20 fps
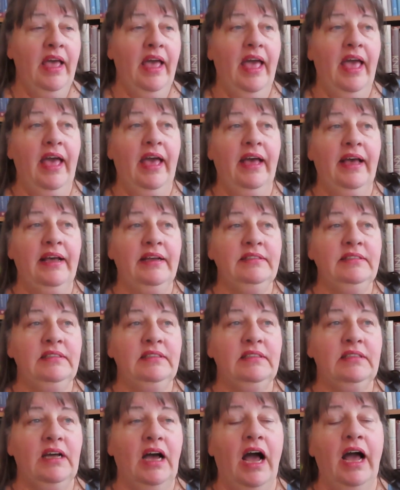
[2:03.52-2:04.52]

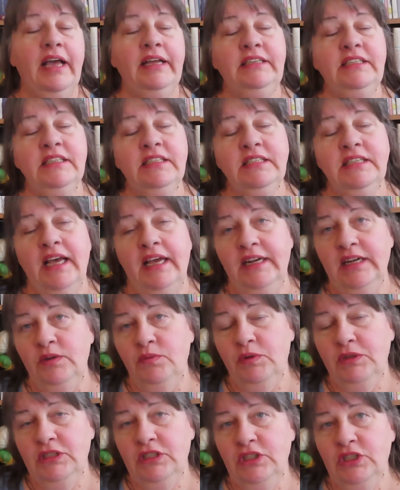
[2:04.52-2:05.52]
And I
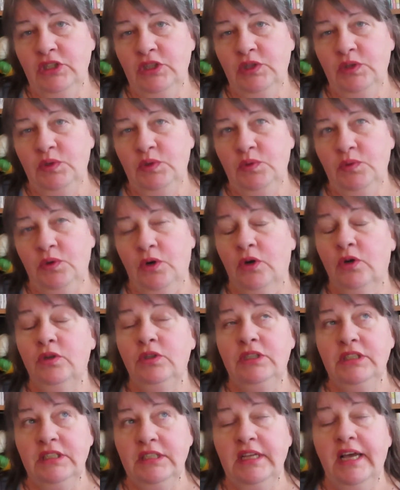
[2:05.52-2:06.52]
decided what to do, or
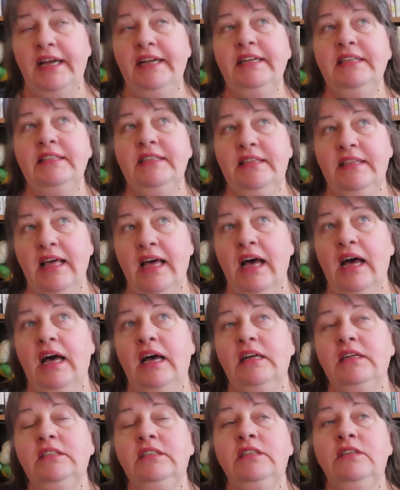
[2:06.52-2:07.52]
decided
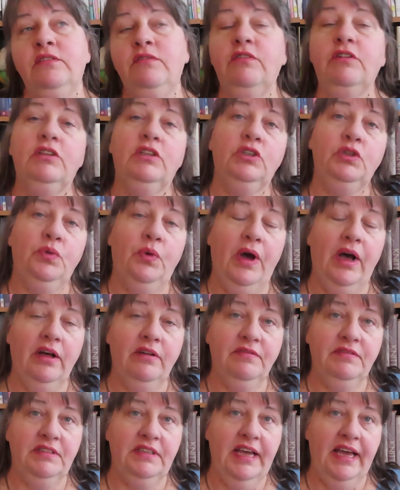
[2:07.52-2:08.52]
that for the
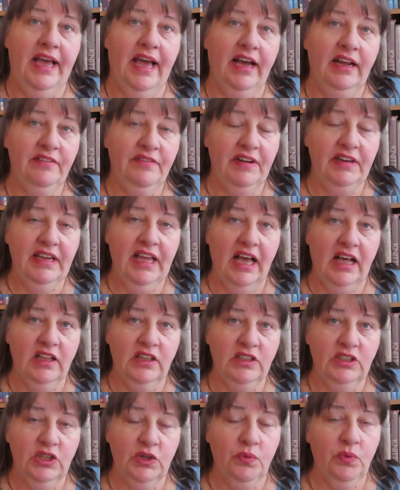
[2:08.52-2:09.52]
12-day advent
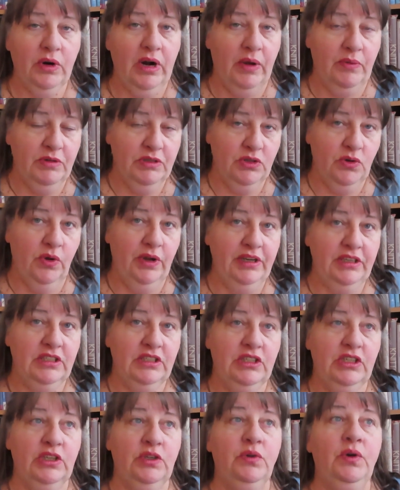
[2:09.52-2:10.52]
calendar, what I was going to
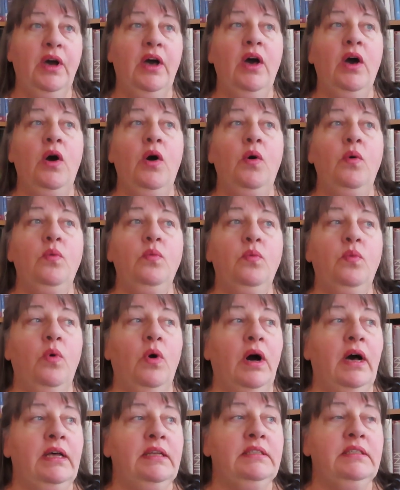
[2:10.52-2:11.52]
do
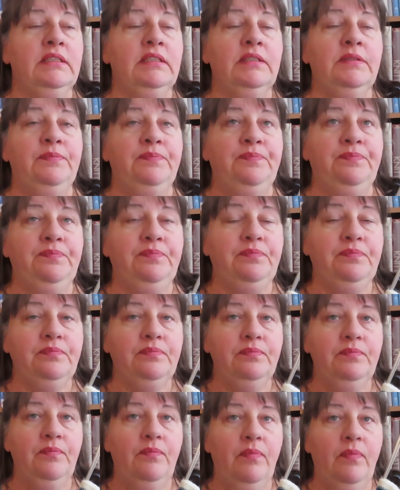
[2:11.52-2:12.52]
was
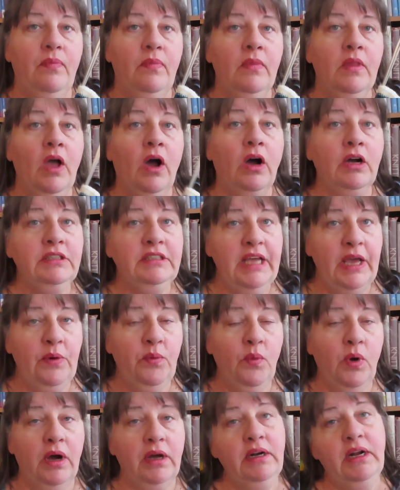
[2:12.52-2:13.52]
on day
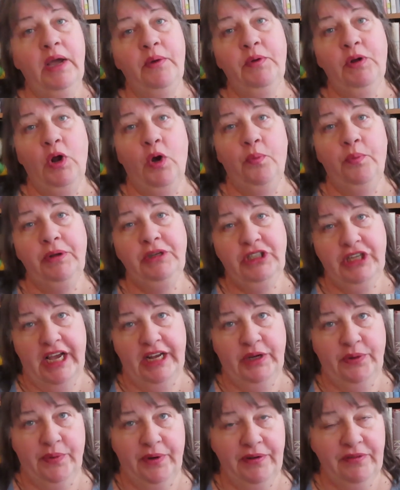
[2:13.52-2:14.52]
1, I would open
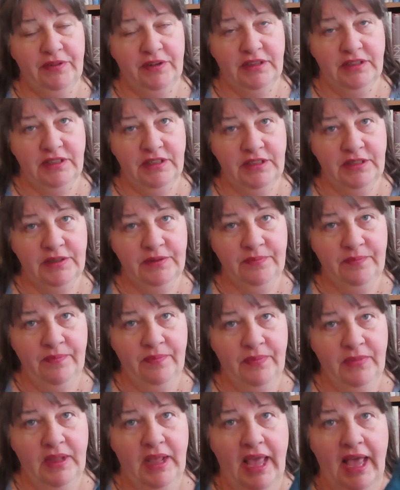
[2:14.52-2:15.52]
January 1st
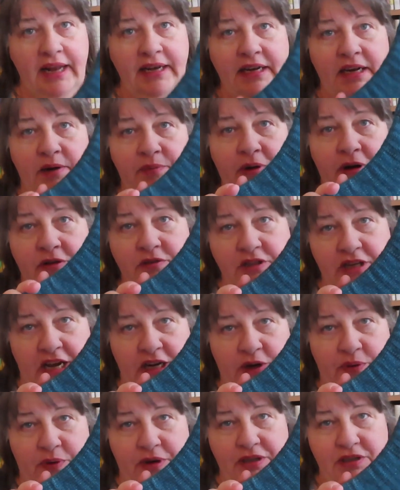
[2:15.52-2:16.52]
and knit a pair of
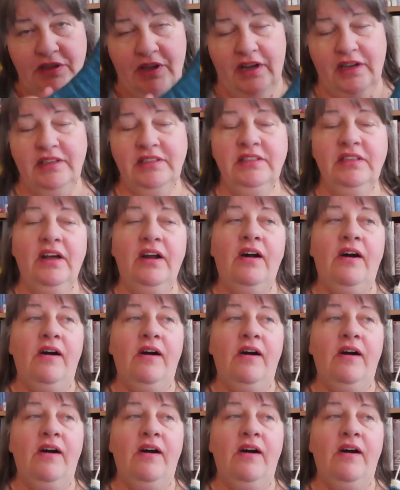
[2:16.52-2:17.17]
January socks.